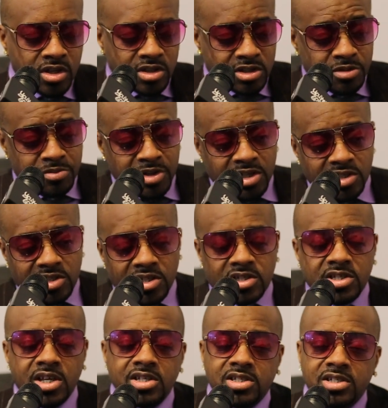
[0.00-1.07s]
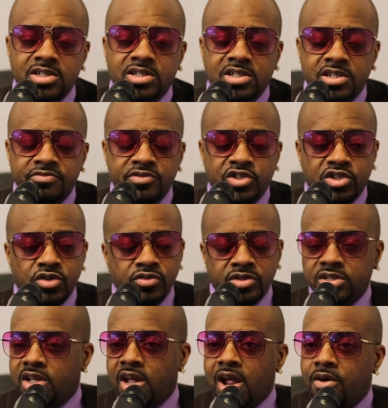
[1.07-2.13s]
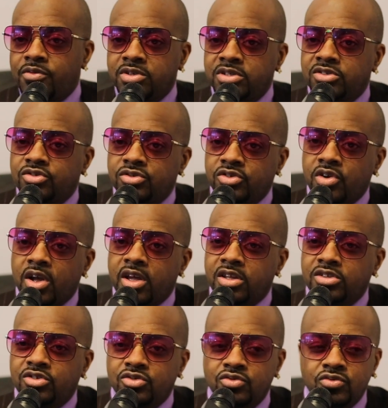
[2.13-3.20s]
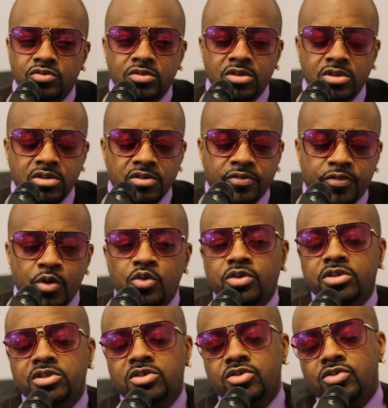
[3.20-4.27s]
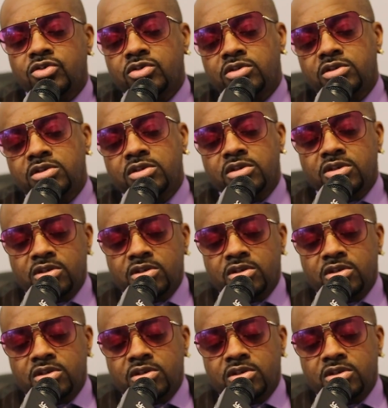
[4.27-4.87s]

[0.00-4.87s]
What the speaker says: To me, the success of this TV show is that I wasn't trying to focus on